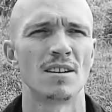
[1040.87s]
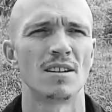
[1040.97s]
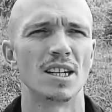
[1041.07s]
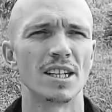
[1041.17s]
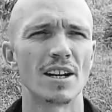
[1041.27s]

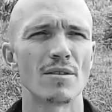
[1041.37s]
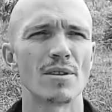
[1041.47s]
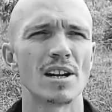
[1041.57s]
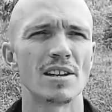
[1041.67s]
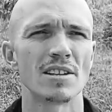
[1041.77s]
And then I
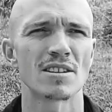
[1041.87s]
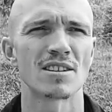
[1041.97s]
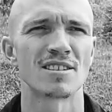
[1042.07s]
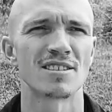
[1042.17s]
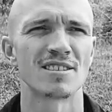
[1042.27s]
realized
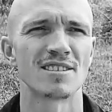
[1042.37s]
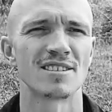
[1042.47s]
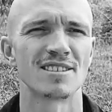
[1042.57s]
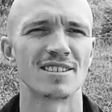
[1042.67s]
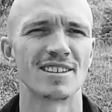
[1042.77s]

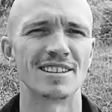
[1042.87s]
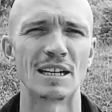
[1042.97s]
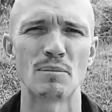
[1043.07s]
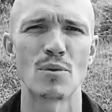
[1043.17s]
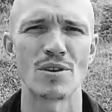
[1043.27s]
at
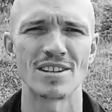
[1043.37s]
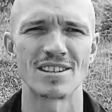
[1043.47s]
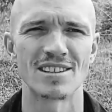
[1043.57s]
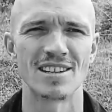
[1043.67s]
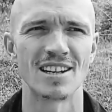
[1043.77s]
that point
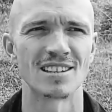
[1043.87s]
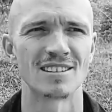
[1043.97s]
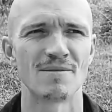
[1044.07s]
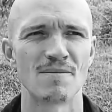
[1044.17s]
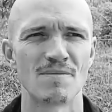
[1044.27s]
that
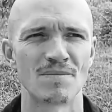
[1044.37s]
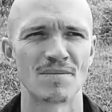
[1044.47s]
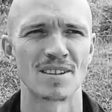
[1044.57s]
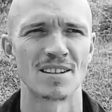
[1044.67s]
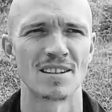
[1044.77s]

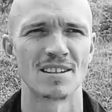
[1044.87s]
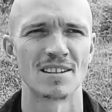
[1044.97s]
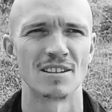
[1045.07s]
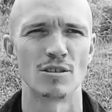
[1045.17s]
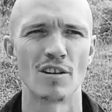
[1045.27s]

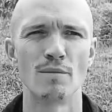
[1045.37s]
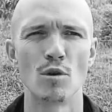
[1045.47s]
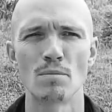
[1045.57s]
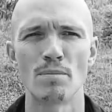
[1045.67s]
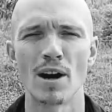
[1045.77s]
you have
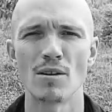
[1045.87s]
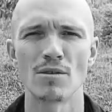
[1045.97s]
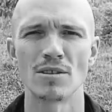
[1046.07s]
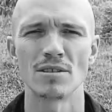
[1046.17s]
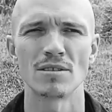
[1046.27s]
more
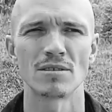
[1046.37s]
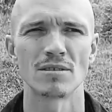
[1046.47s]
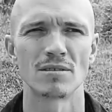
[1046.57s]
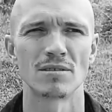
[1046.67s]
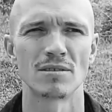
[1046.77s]
power
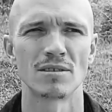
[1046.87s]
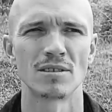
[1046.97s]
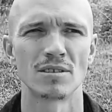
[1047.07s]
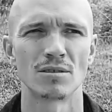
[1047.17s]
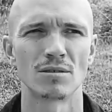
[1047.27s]

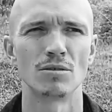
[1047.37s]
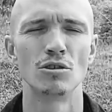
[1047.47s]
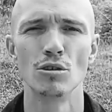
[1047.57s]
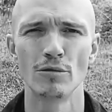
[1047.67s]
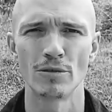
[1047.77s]
to
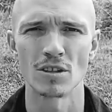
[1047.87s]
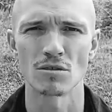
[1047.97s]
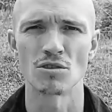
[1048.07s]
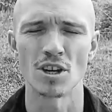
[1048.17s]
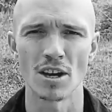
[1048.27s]
do things,
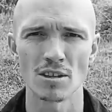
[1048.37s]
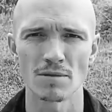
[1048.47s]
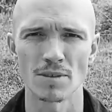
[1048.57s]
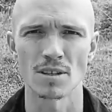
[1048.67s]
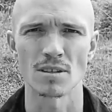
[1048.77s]
to change
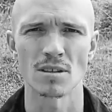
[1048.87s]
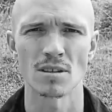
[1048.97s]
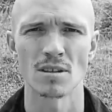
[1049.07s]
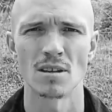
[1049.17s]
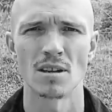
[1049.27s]
things,
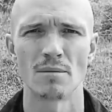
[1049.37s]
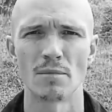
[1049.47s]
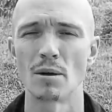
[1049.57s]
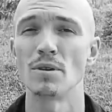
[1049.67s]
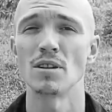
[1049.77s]

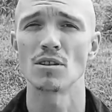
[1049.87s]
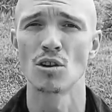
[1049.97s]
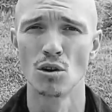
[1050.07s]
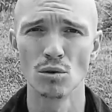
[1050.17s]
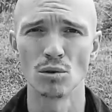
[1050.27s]
by being
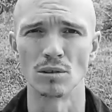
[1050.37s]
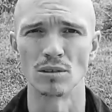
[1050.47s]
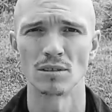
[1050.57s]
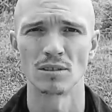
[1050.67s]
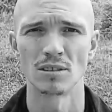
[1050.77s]
cool
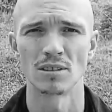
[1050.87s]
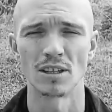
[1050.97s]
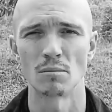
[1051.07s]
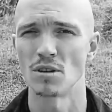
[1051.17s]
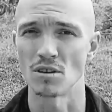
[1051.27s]

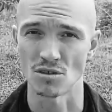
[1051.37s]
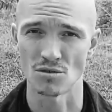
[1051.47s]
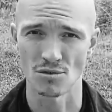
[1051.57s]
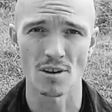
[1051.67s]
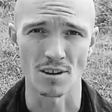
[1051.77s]
than being
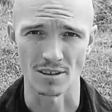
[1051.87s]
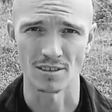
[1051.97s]
strong.